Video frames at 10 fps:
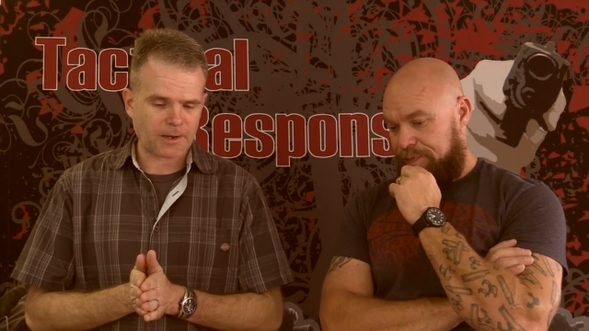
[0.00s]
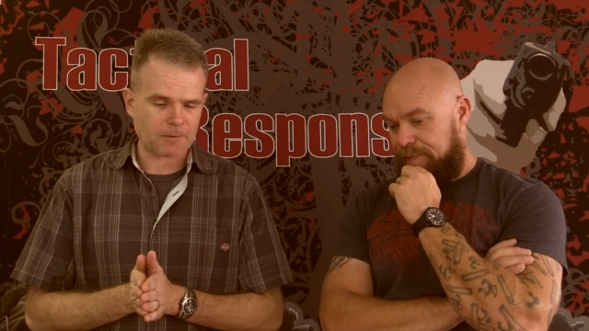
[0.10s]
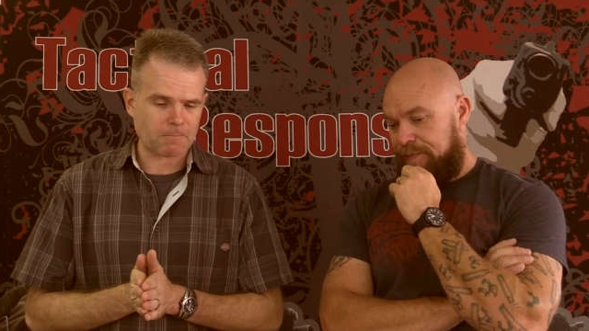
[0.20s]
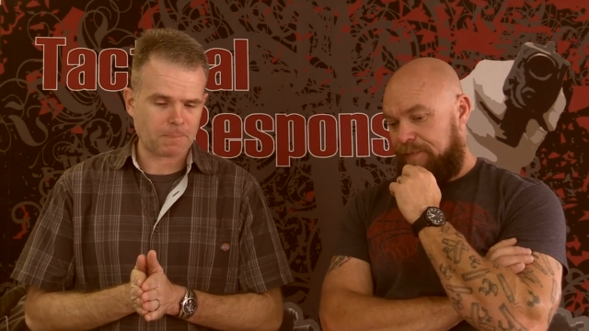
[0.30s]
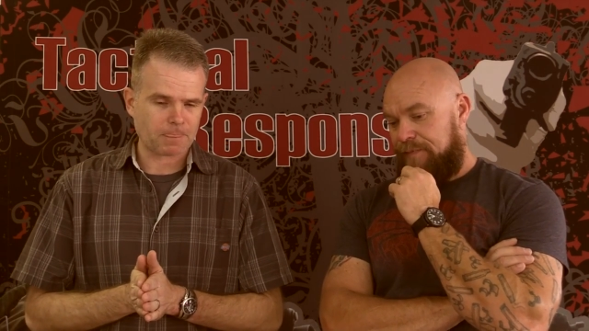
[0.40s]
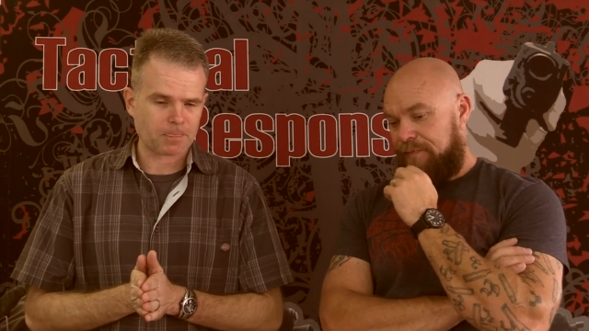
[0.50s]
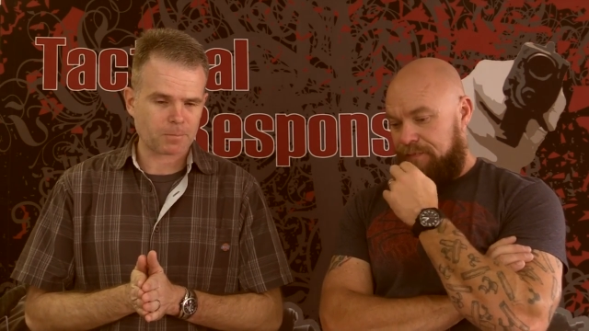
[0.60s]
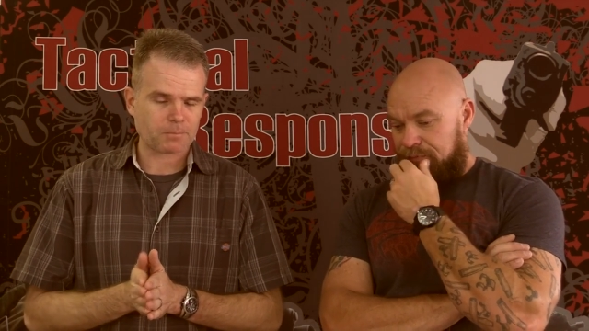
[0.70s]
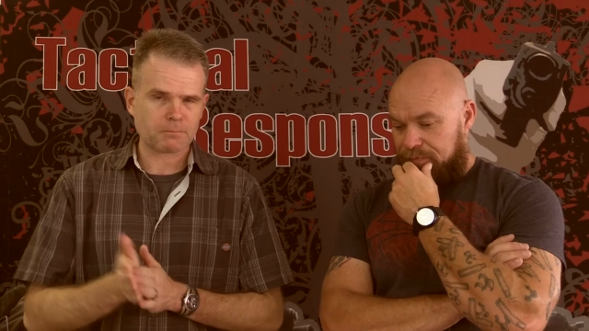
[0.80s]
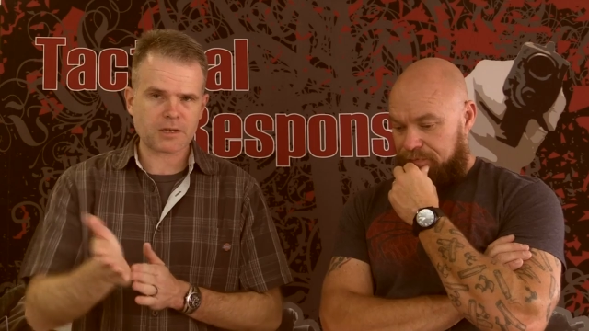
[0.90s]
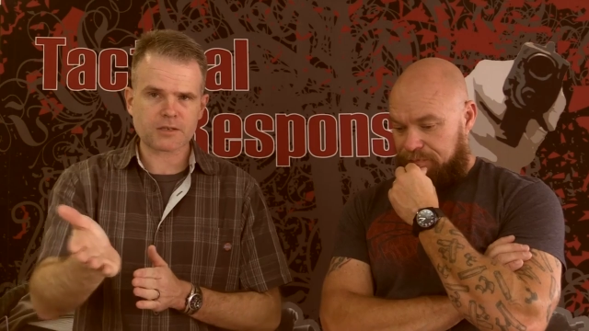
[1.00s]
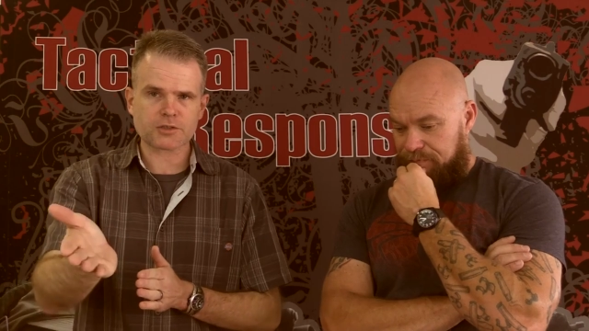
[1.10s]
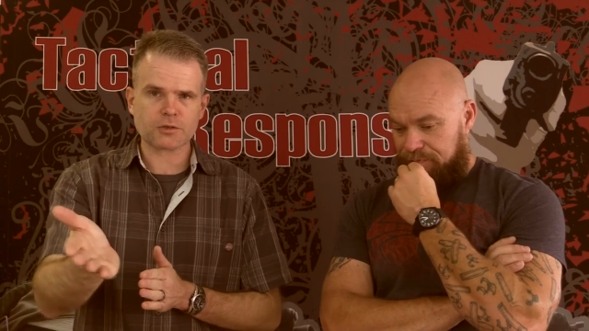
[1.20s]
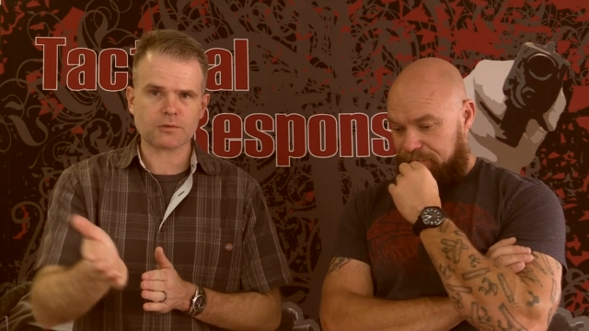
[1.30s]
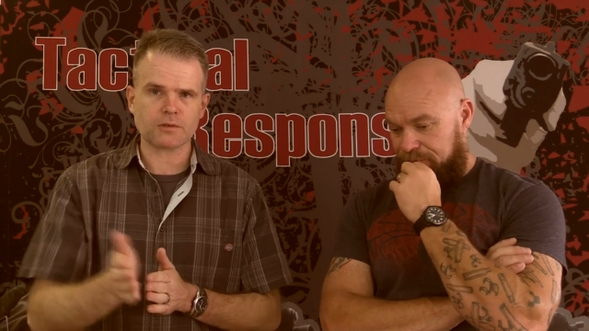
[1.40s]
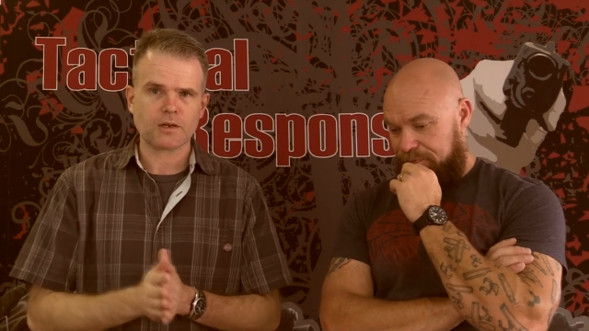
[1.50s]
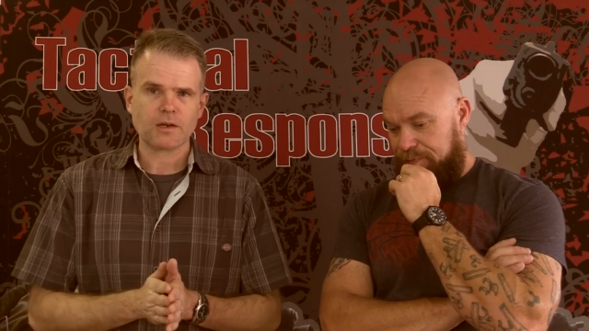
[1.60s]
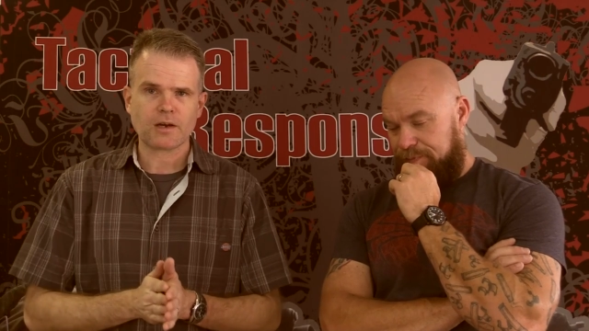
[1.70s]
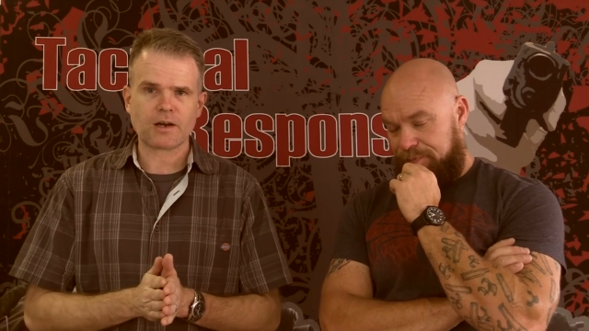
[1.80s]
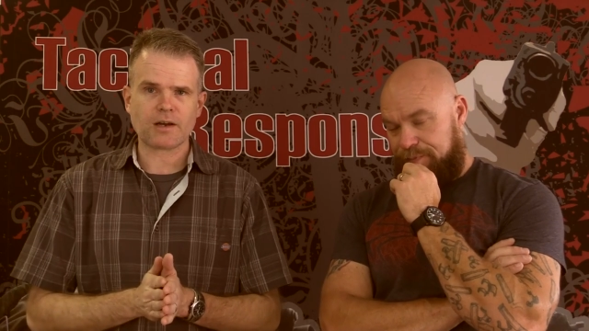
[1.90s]
Speaker 1: Um, be a good student.
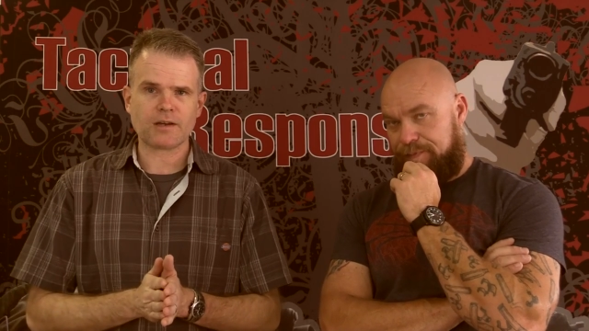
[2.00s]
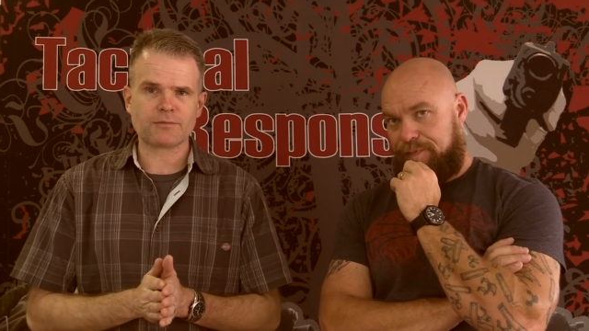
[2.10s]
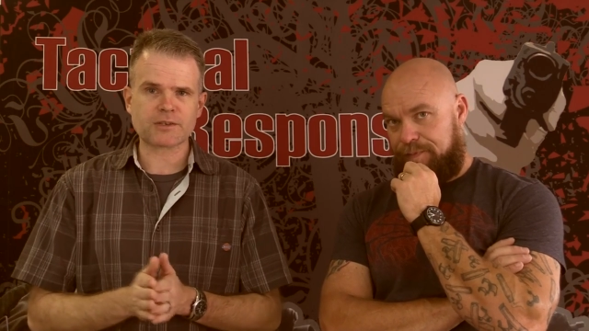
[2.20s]
Uh,